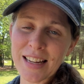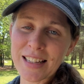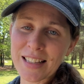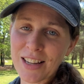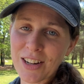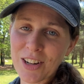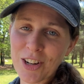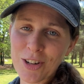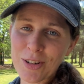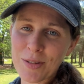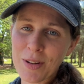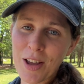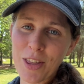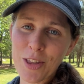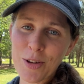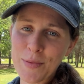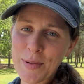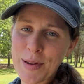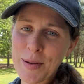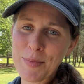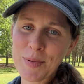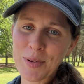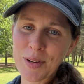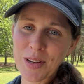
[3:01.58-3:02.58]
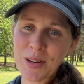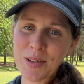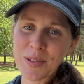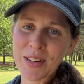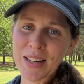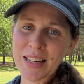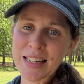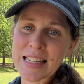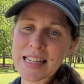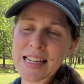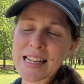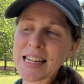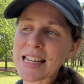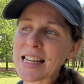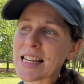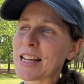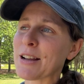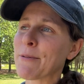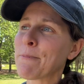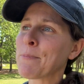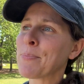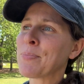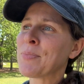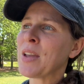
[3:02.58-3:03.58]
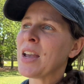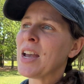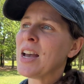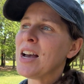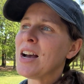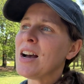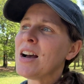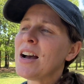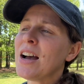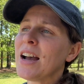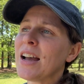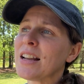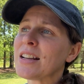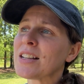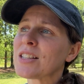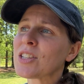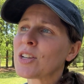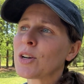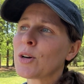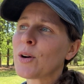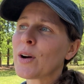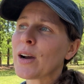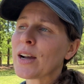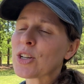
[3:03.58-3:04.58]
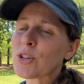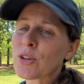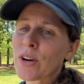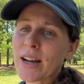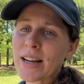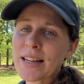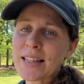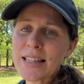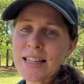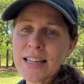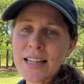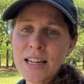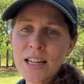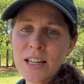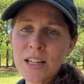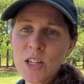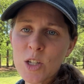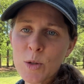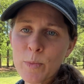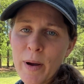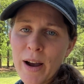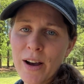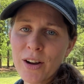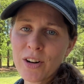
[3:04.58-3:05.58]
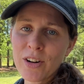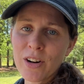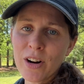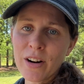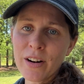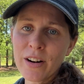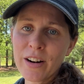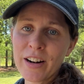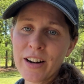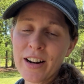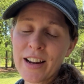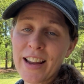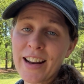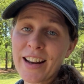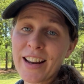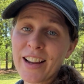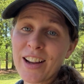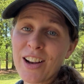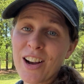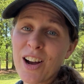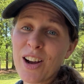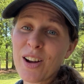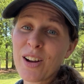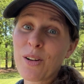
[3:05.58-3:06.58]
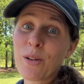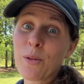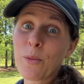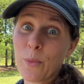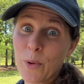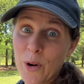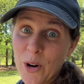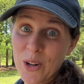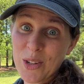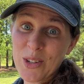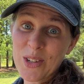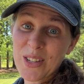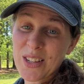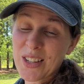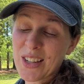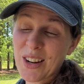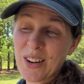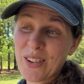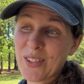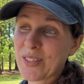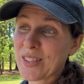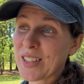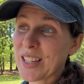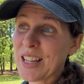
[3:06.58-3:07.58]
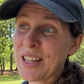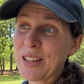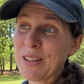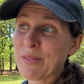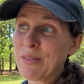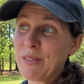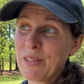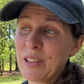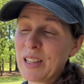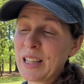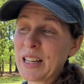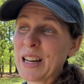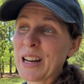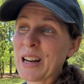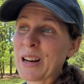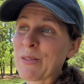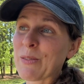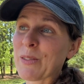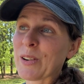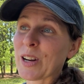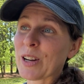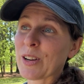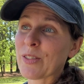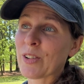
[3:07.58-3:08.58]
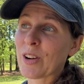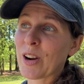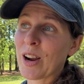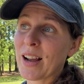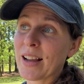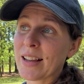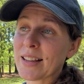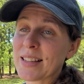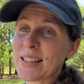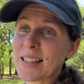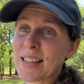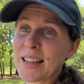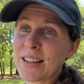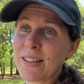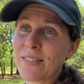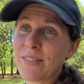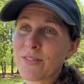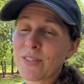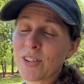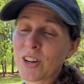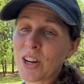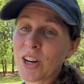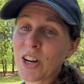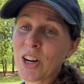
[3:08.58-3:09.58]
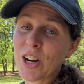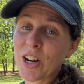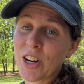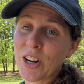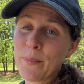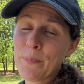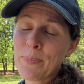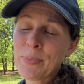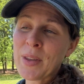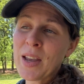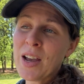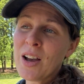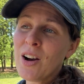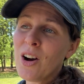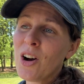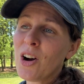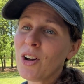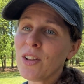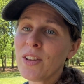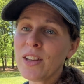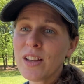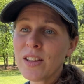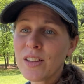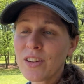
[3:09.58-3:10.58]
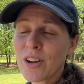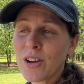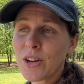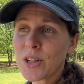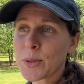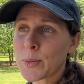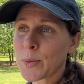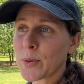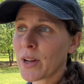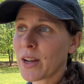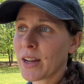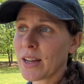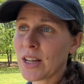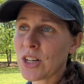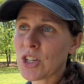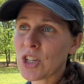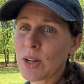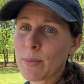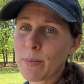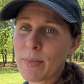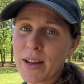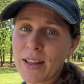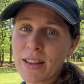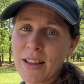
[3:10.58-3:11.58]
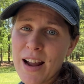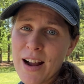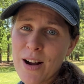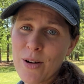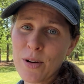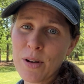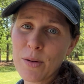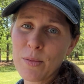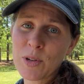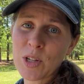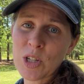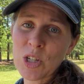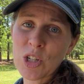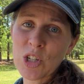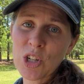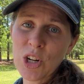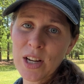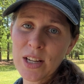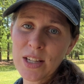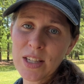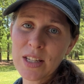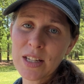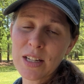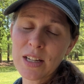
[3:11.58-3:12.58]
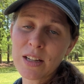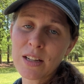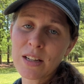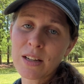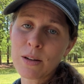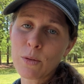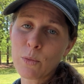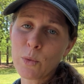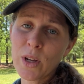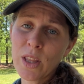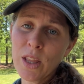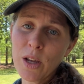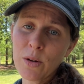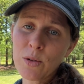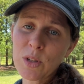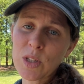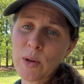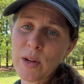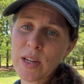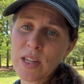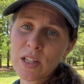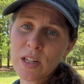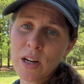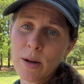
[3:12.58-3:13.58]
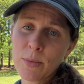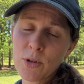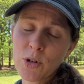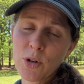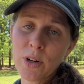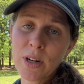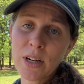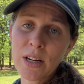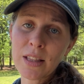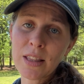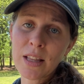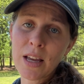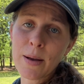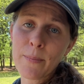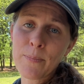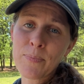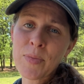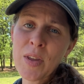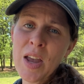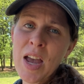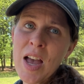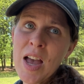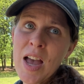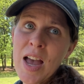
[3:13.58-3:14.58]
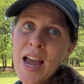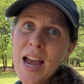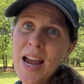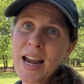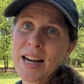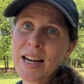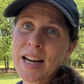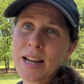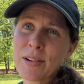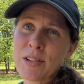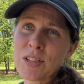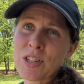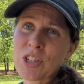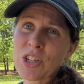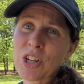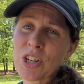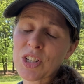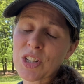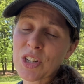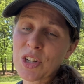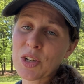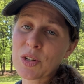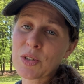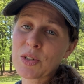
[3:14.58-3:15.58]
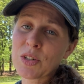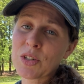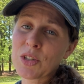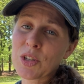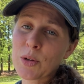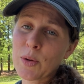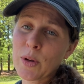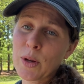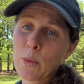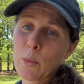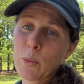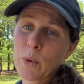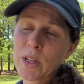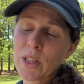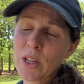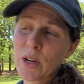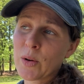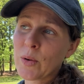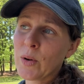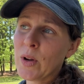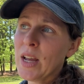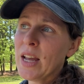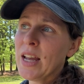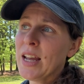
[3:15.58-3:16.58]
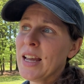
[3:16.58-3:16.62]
because I heard other people using DE. And so I tried DE, just powdered on her, and it got worse. So DE really didn't work for us, for her. All the other goats were not itching by now. It was just Willow, so I stopped treating them, and I was just doing Willow.